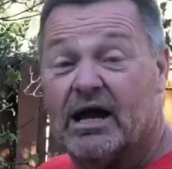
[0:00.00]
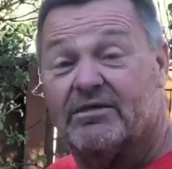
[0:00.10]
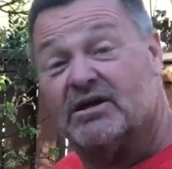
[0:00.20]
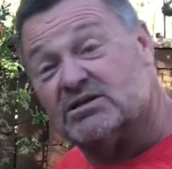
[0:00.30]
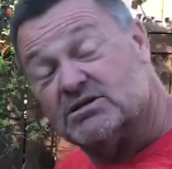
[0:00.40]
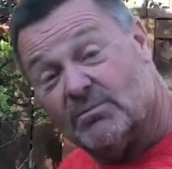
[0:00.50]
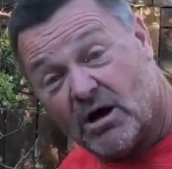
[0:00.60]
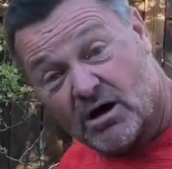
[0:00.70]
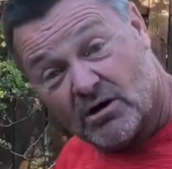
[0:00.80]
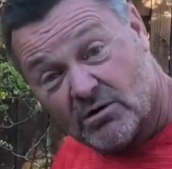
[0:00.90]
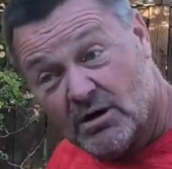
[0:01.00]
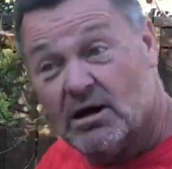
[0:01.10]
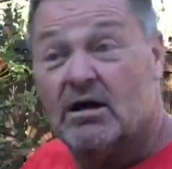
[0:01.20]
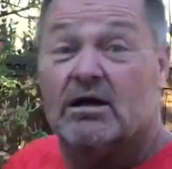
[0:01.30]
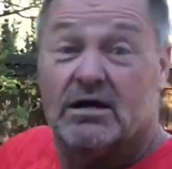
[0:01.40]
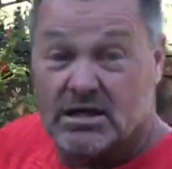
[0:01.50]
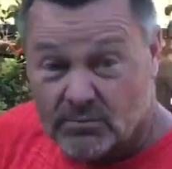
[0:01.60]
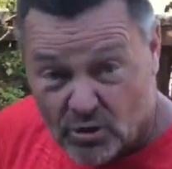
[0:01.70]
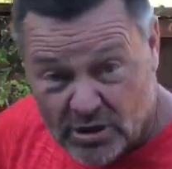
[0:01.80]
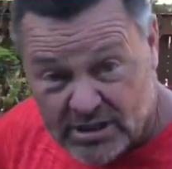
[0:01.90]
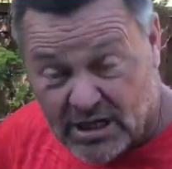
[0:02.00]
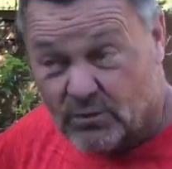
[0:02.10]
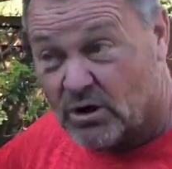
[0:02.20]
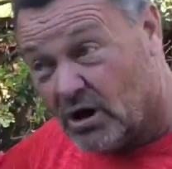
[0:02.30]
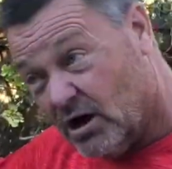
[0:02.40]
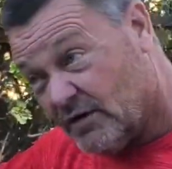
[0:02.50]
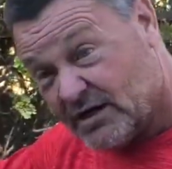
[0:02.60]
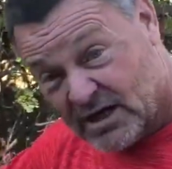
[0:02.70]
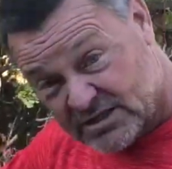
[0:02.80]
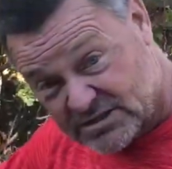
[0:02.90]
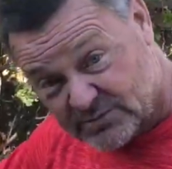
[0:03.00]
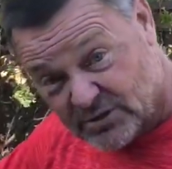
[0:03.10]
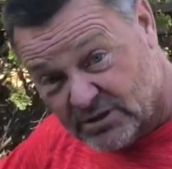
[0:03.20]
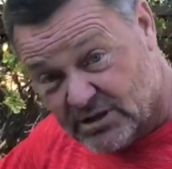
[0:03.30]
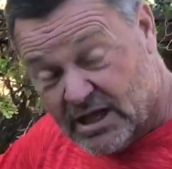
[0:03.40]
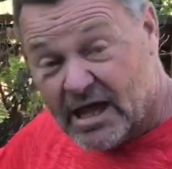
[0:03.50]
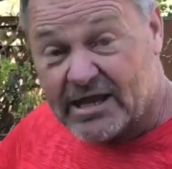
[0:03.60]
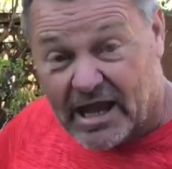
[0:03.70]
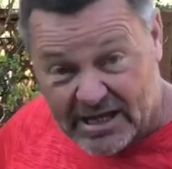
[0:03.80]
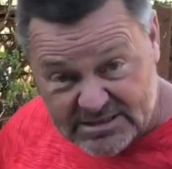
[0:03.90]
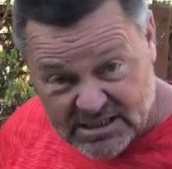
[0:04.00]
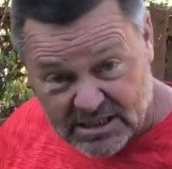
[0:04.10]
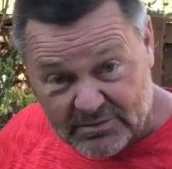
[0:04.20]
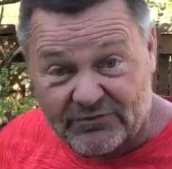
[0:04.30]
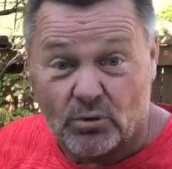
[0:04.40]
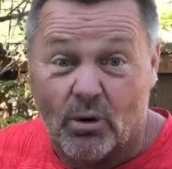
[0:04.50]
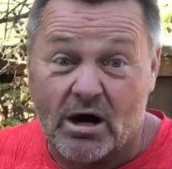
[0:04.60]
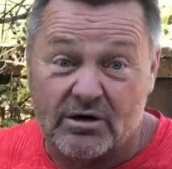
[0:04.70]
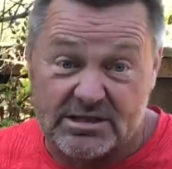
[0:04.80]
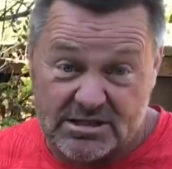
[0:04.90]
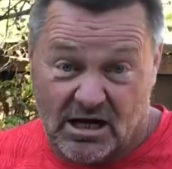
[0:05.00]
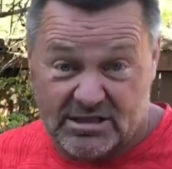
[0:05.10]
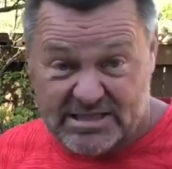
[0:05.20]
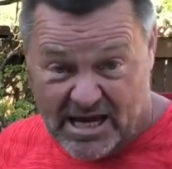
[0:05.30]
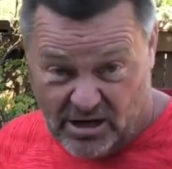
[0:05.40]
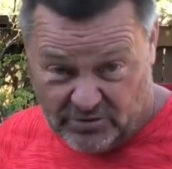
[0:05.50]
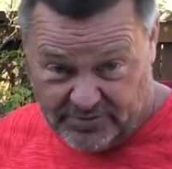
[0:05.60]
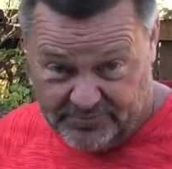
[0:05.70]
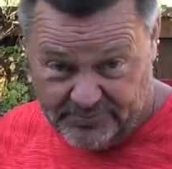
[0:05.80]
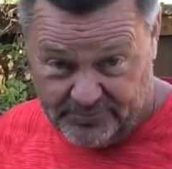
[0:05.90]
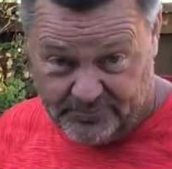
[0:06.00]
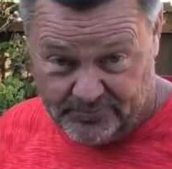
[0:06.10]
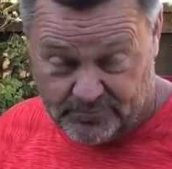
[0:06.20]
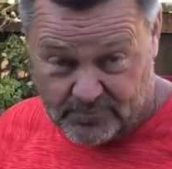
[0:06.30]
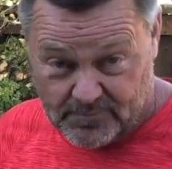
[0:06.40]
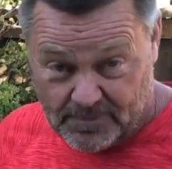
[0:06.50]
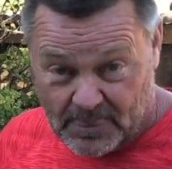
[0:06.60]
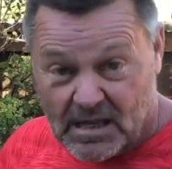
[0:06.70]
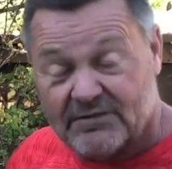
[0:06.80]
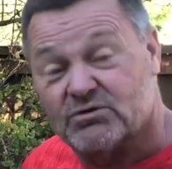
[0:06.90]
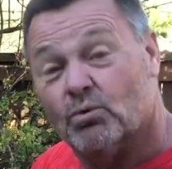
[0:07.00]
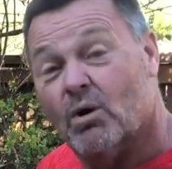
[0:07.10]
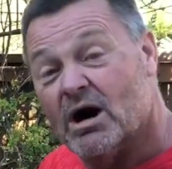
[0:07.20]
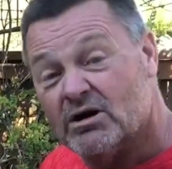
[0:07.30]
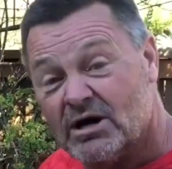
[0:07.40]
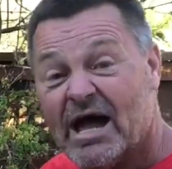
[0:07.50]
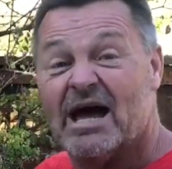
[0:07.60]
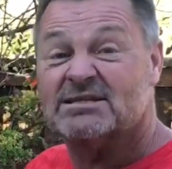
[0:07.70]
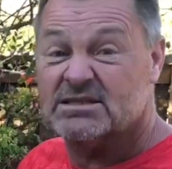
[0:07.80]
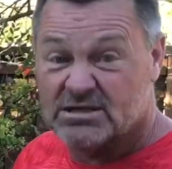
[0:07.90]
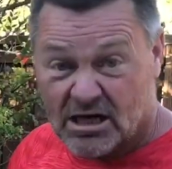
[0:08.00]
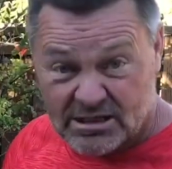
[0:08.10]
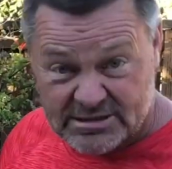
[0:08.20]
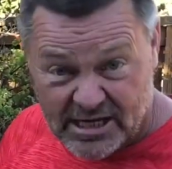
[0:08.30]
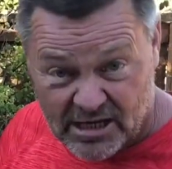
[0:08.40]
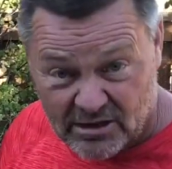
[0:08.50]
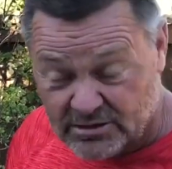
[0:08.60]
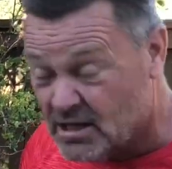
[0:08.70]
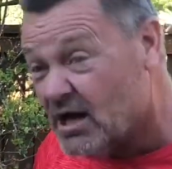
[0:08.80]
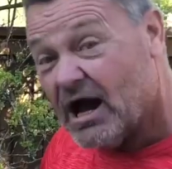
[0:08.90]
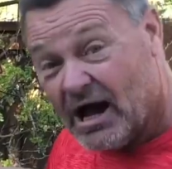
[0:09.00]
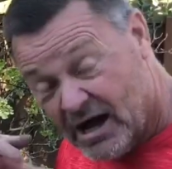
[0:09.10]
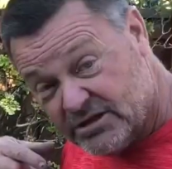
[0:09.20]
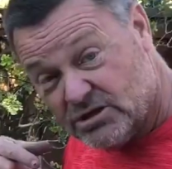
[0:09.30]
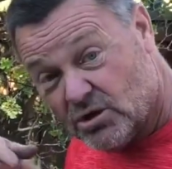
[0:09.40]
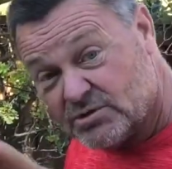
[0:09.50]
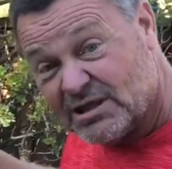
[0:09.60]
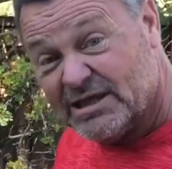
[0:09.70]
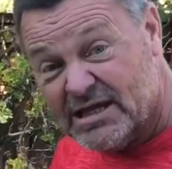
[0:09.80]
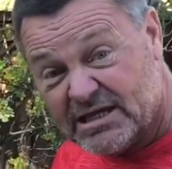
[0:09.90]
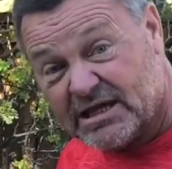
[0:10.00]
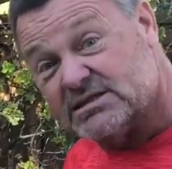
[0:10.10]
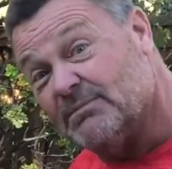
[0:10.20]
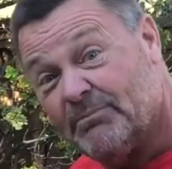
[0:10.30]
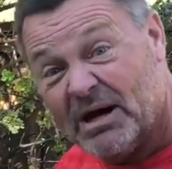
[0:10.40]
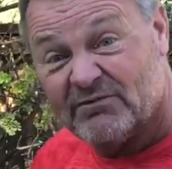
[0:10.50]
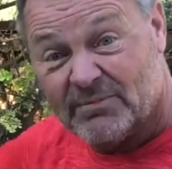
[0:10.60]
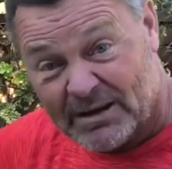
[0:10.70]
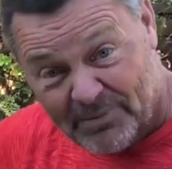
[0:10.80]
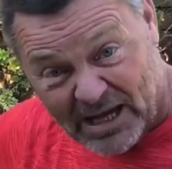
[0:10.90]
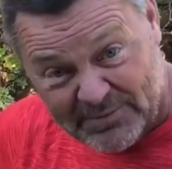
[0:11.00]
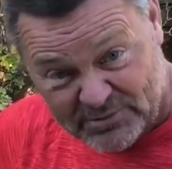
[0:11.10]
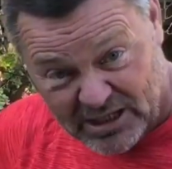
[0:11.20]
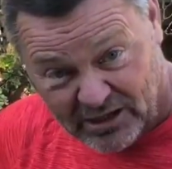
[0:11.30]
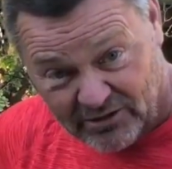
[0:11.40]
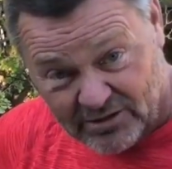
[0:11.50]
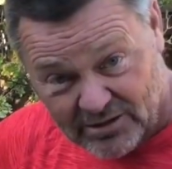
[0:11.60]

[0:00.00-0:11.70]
And then tomorrow, in the morning, I will call the customer and ask him if the water has gone down. If the water hasn't gone down, I know the leak is above my pipe now.